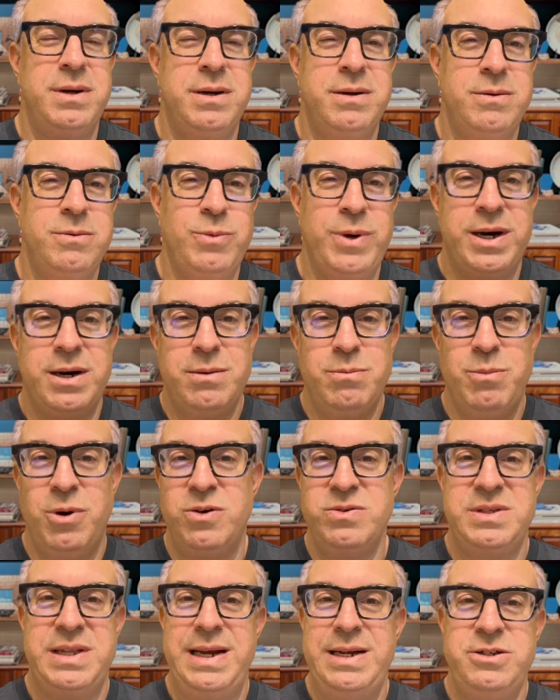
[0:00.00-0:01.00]

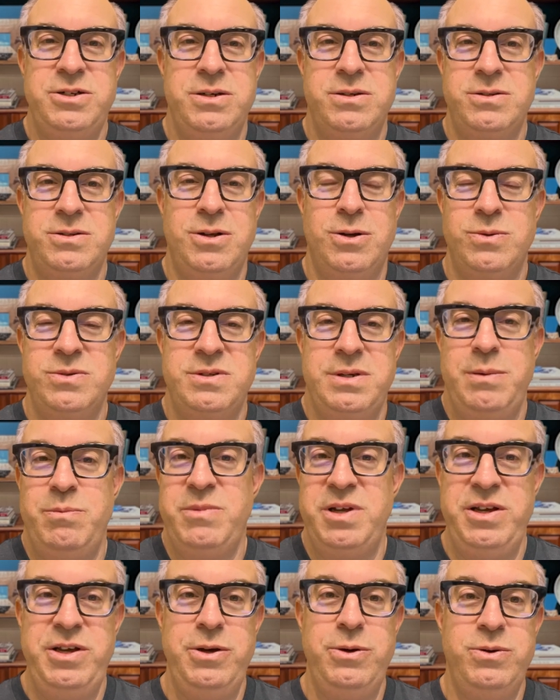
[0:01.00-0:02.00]
most agents don't seem
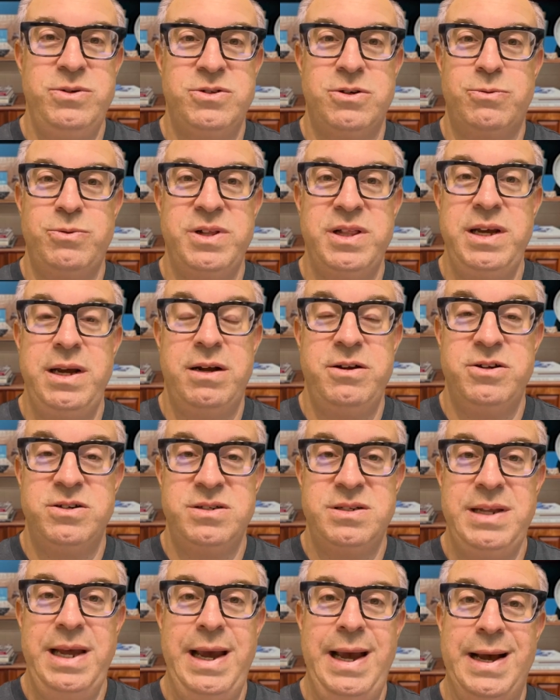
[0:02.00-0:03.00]
to use or really
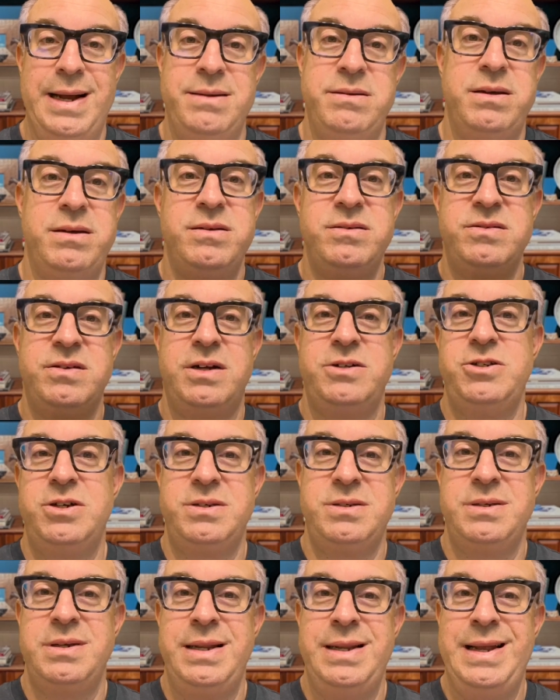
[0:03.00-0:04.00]
understand, such
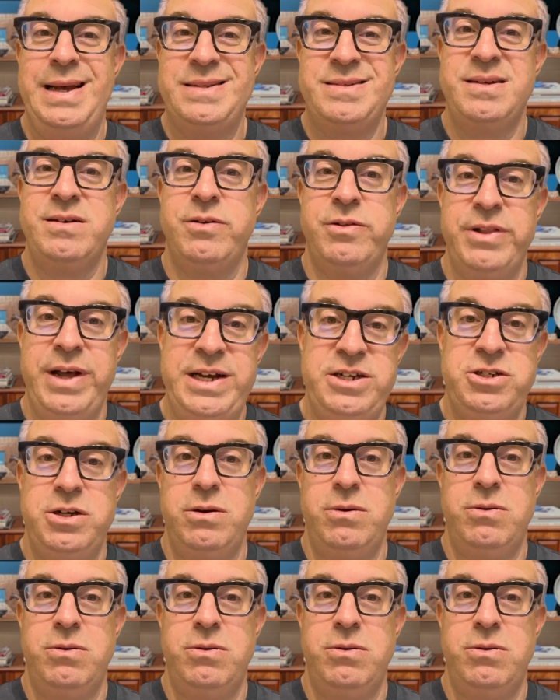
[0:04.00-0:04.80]
as an escalation